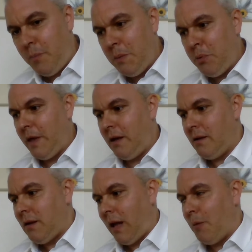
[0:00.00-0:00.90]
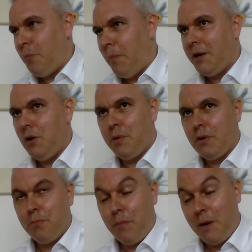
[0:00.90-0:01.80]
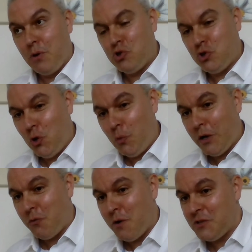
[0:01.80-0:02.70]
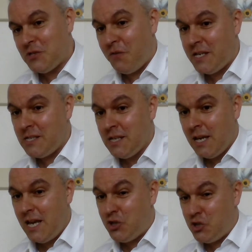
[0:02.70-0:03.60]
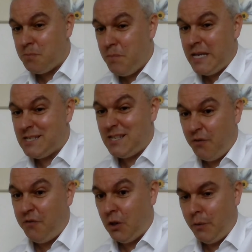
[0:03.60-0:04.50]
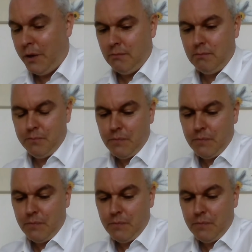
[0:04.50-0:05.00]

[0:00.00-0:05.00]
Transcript: people that might be unsure what a derivative is, it just means the following: